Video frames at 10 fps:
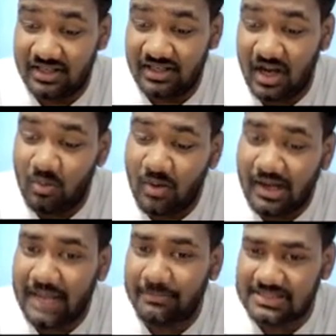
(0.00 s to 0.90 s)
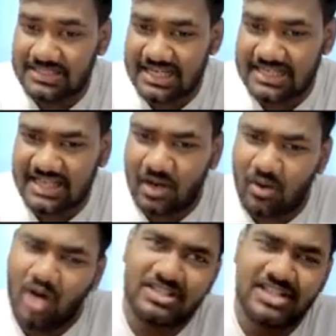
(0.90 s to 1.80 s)
Now what happens, guys? Now
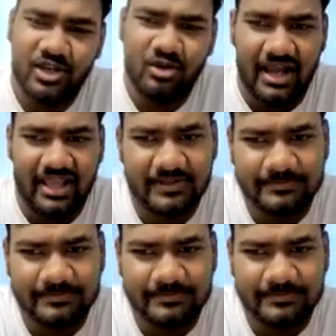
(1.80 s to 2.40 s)
how much can you buy?